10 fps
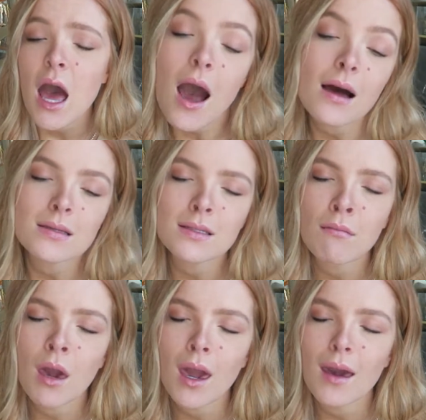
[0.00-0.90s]
ask
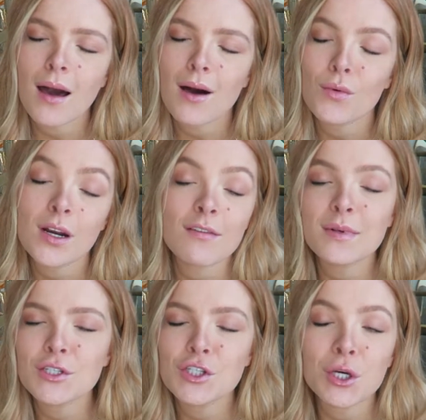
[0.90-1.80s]
me uh, what I've
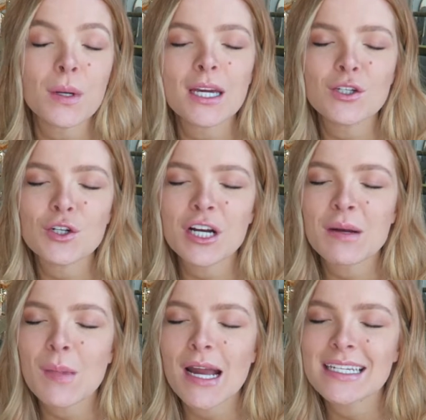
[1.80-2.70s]
been doing
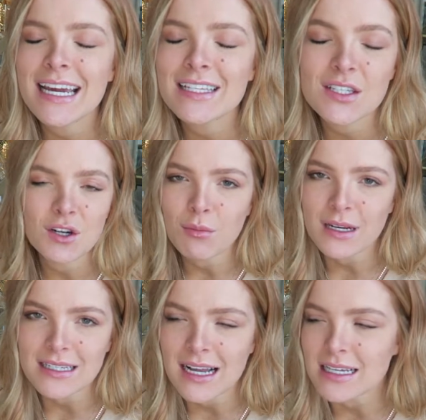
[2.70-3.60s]
during my days.
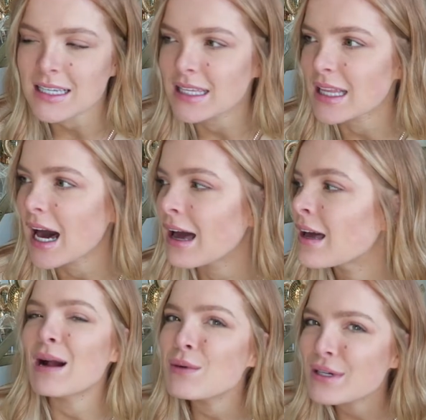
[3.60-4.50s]
Nobody's asking that.
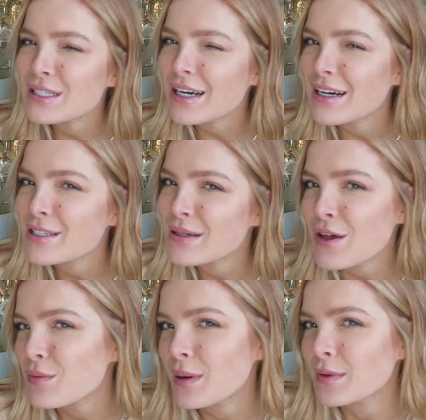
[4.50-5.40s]
I'm always curious what
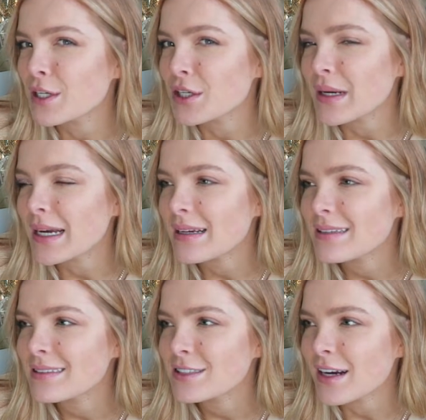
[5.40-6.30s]
other people are
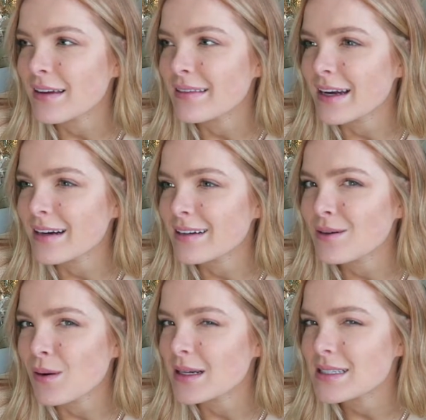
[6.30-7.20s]
doing during their
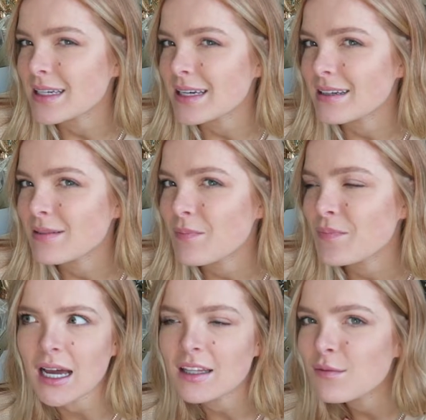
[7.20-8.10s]
quarantine.
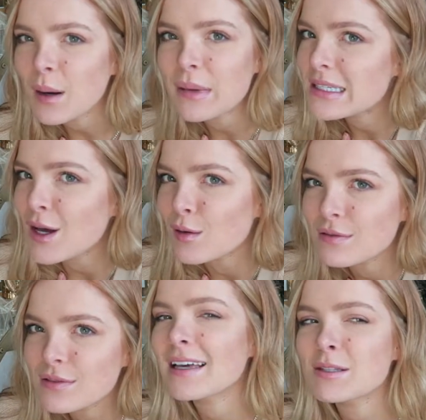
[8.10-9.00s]
I live by myself.
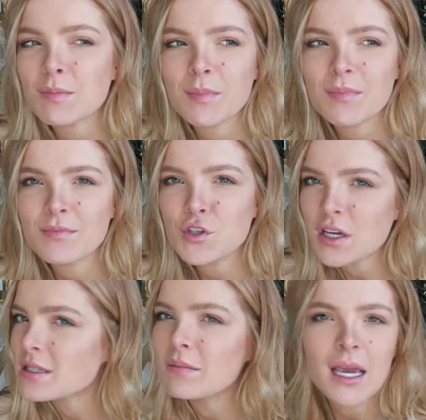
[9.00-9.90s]
It's
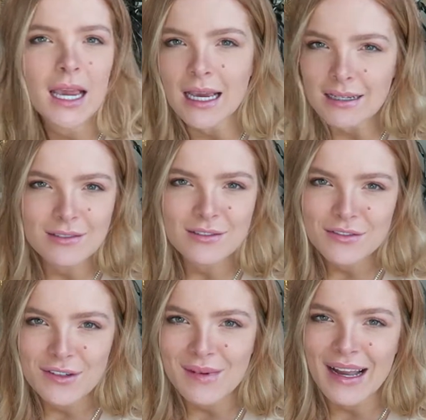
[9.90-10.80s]
just me
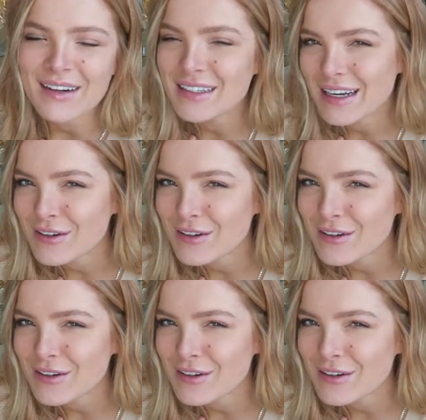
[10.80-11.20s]
for my own